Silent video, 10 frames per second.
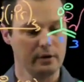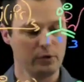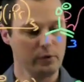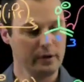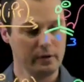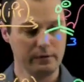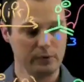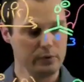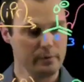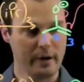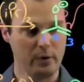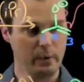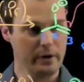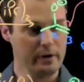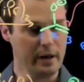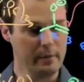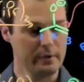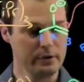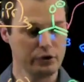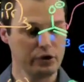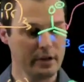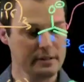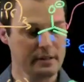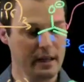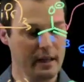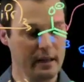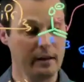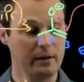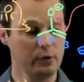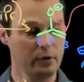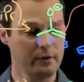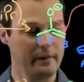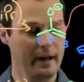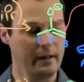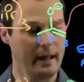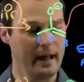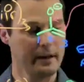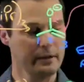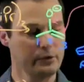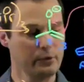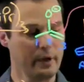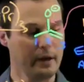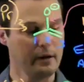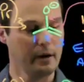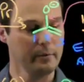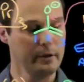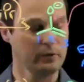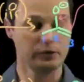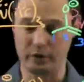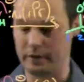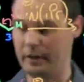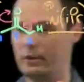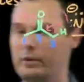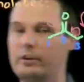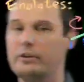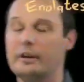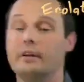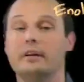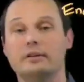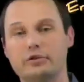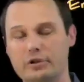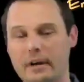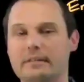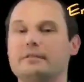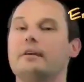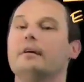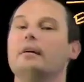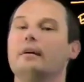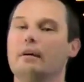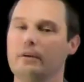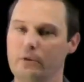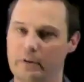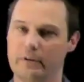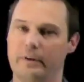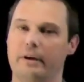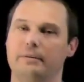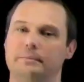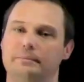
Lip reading: Don't get confused by the weird name. It's just a nucleophile adding to a carbonyl, just like the Grignard did. It's just a nucleophile.